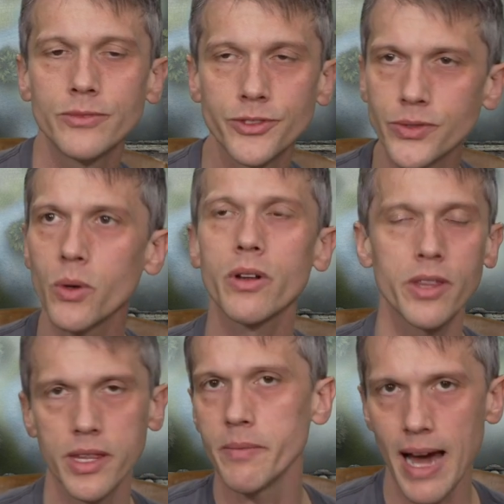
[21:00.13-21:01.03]
for the
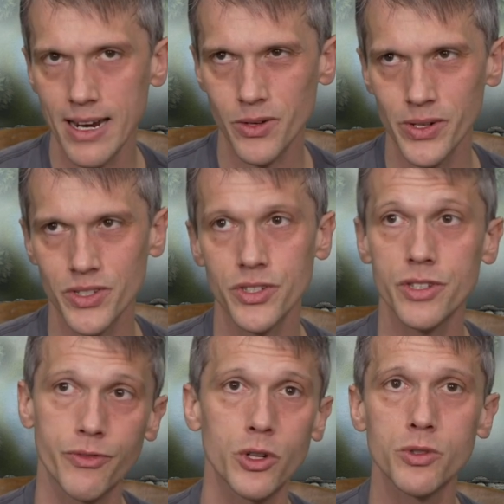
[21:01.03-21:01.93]
thematic reasons.
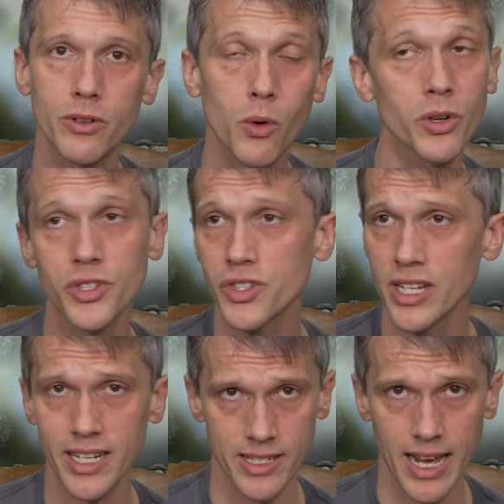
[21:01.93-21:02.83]
The first one, of course, is
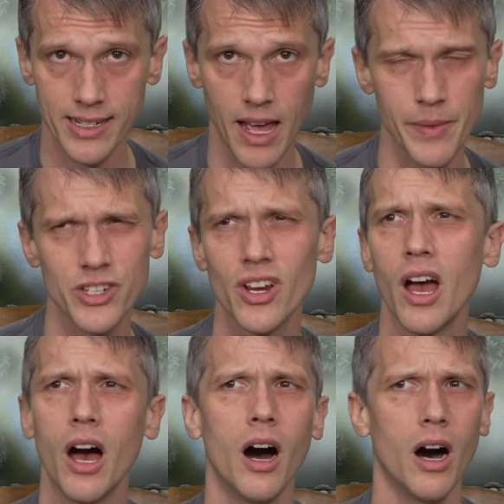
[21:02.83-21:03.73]
sneak attack damage.
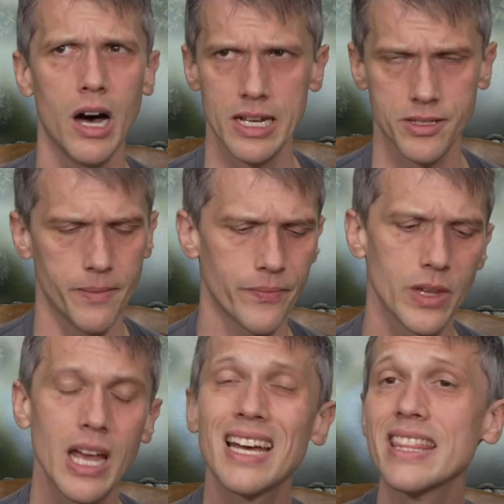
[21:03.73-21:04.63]
Awesome.
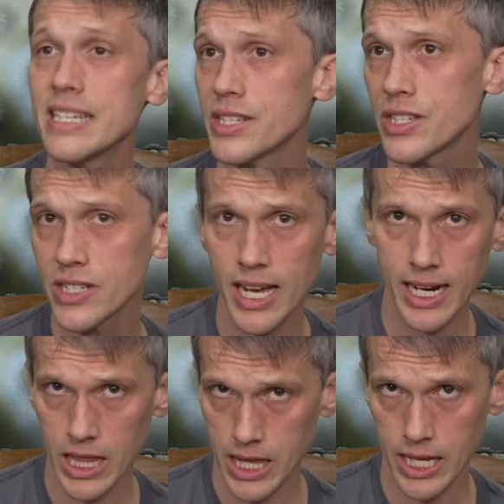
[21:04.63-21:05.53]
The
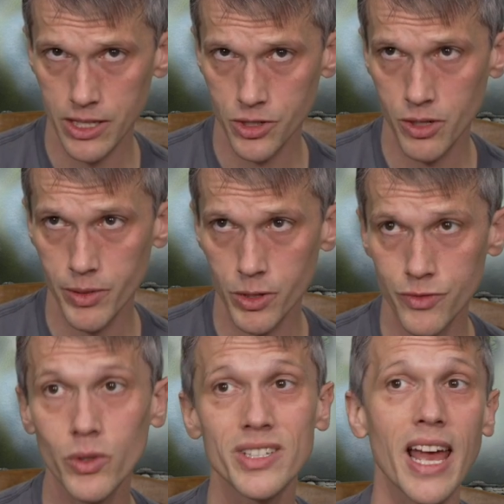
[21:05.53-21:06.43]
second thing that's going to be
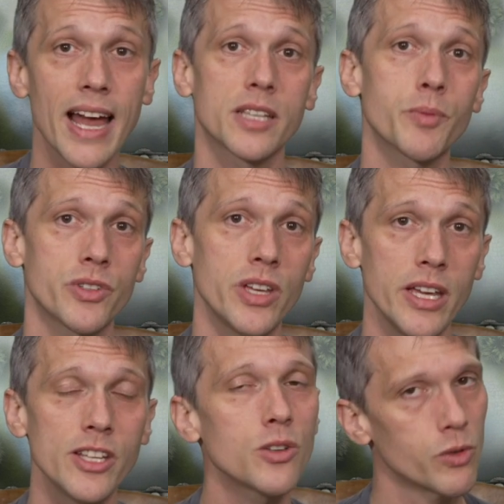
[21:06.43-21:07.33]
useful is
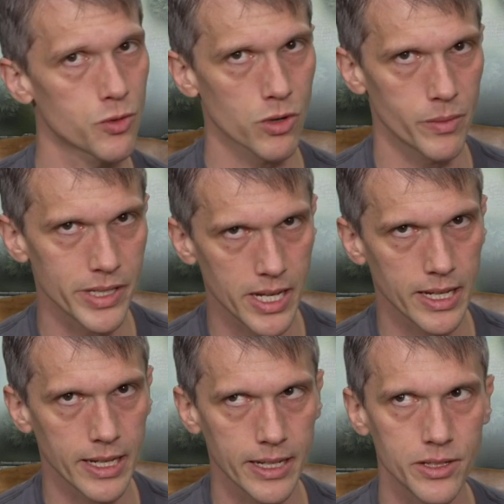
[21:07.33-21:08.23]
expertise, which we're going to be
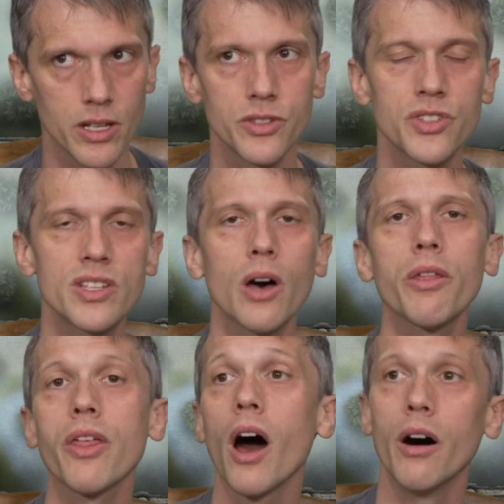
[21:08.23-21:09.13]
taking in
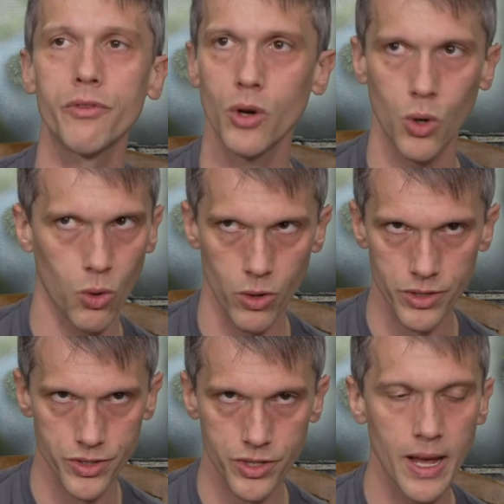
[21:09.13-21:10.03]
stealth, of
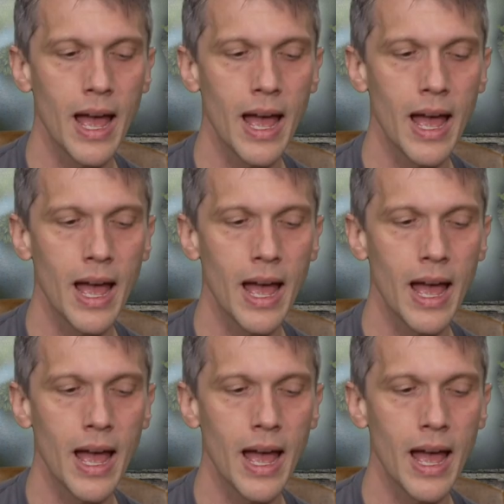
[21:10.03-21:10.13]
course.